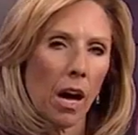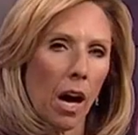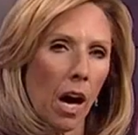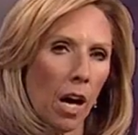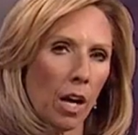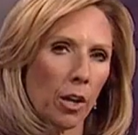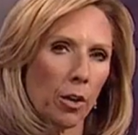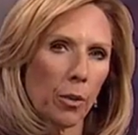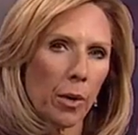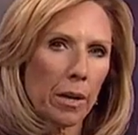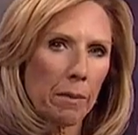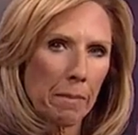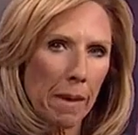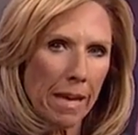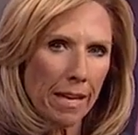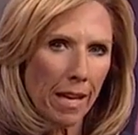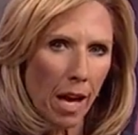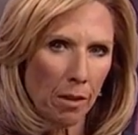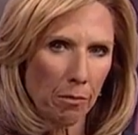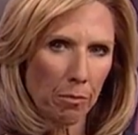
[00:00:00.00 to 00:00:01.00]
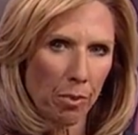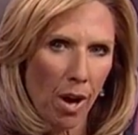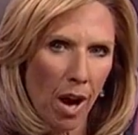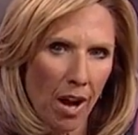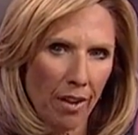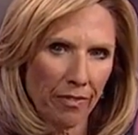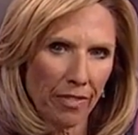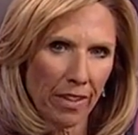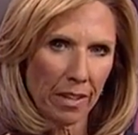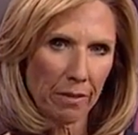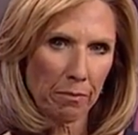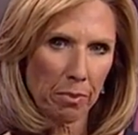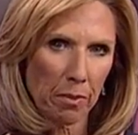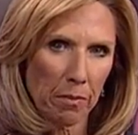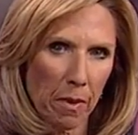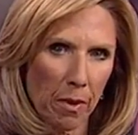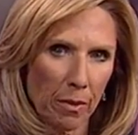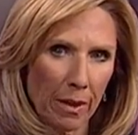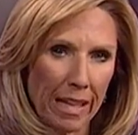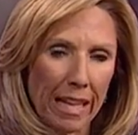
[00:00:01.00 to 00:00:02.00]
A Green Bay nonprofit
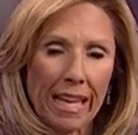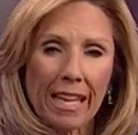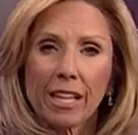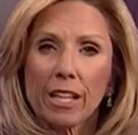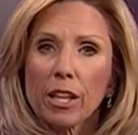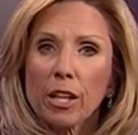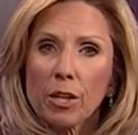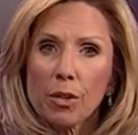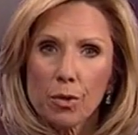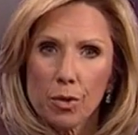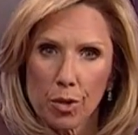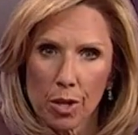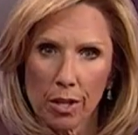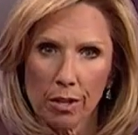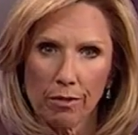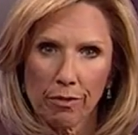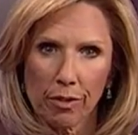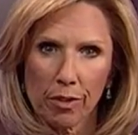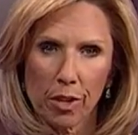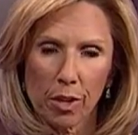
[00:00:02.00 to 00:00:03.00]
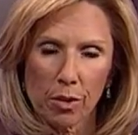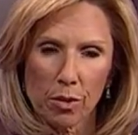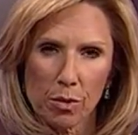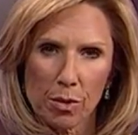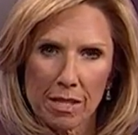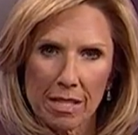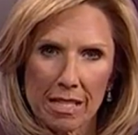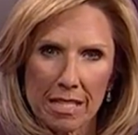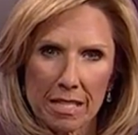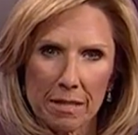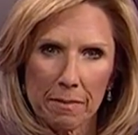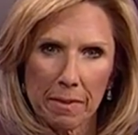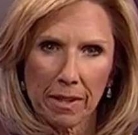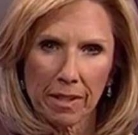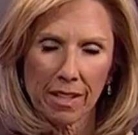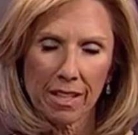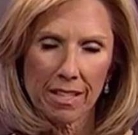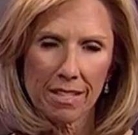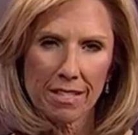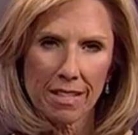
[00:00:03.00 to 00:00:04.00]
promoting inclusion for those with
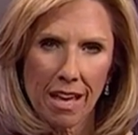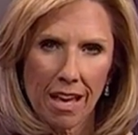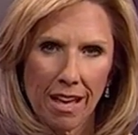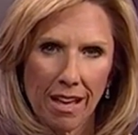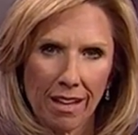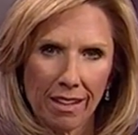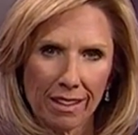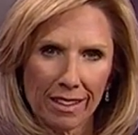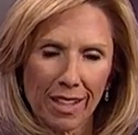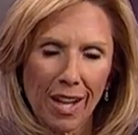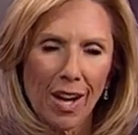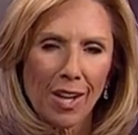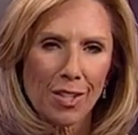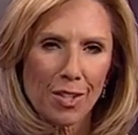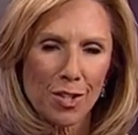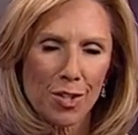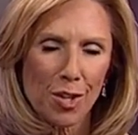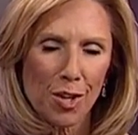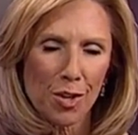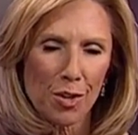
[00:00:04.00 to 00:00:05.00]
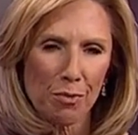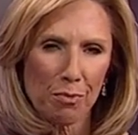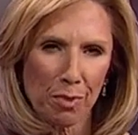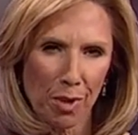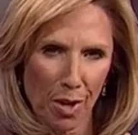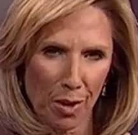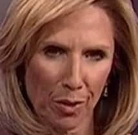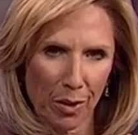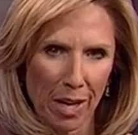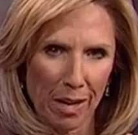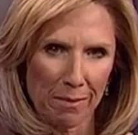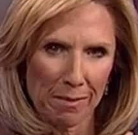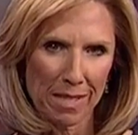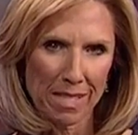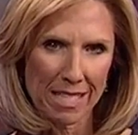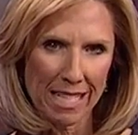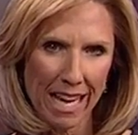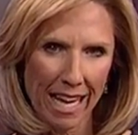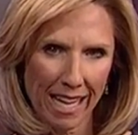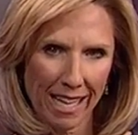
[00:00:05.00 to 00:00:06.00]
disabilities launched a new program
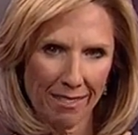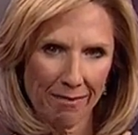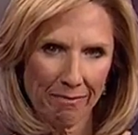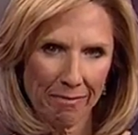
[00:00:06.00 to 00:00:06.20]
today.